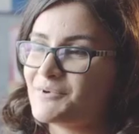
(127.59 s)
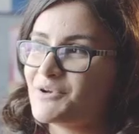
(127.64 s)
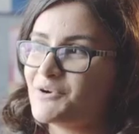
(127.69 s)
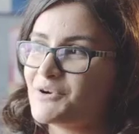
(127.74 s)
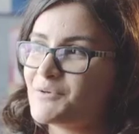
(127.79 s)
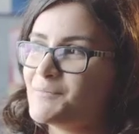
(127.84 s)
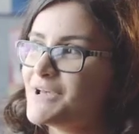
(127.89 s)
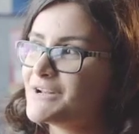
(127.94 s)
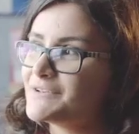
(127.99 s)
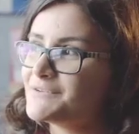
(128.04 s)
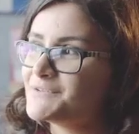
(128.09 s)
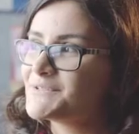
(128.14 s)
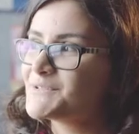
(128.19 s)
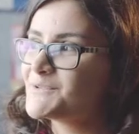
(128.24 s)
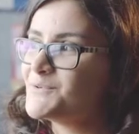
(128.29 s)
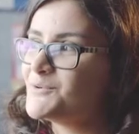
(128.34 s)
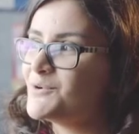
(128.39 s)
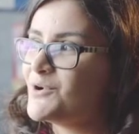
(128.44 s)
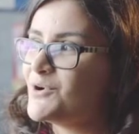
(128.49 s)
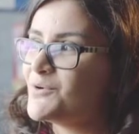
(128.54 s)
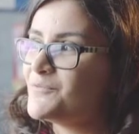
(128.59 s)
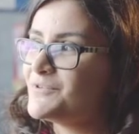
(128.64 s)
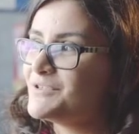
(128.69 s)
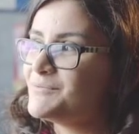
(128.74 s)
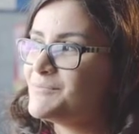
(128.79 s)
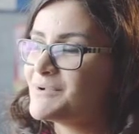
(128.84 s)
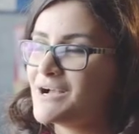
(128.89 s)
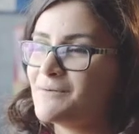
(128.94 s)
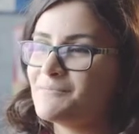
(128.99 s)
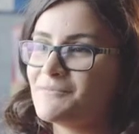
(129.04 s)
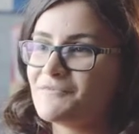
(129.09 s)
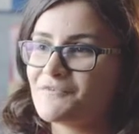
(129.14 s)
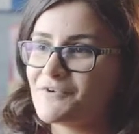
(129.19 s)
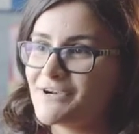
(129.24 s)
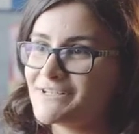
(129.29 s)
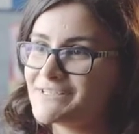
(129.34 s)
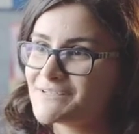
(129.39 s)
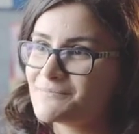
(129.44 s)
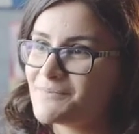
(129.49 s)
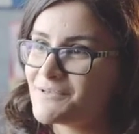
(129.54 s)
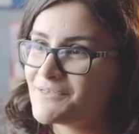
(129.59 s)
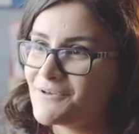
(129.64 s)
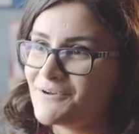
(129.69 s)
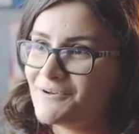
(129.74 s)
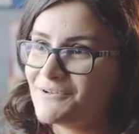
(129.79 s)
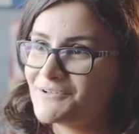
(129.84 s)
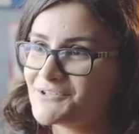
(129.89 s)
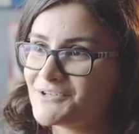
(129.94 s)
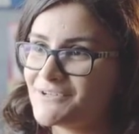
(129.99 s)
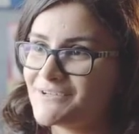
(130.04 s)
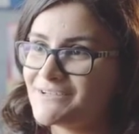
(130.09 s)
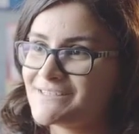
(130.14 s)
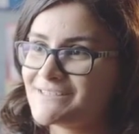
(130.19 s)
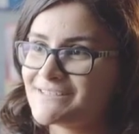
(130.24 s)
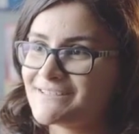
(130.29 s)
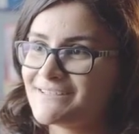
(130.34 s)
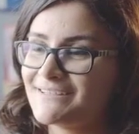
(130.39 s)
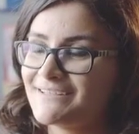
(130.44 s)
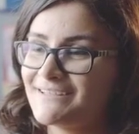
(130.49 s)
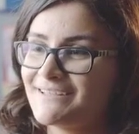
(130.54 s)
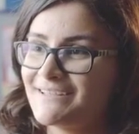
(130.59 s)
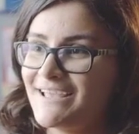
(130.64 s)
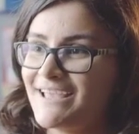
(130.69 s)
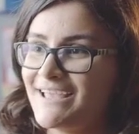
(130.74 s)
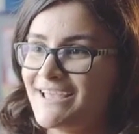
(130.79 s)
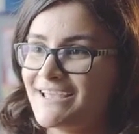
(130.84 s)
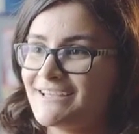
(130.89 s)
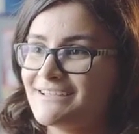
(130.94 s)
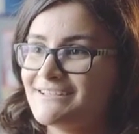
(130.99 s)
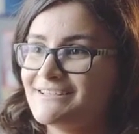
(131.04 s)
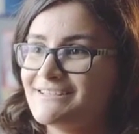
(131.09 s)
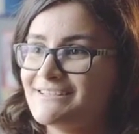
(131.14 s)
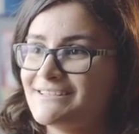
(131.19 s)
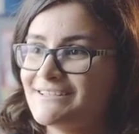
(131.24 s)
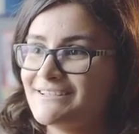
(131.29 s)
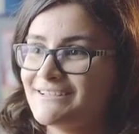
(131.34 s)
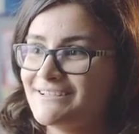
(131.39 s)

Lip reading: to go to medical school, hopefully become a forensic pathologist, and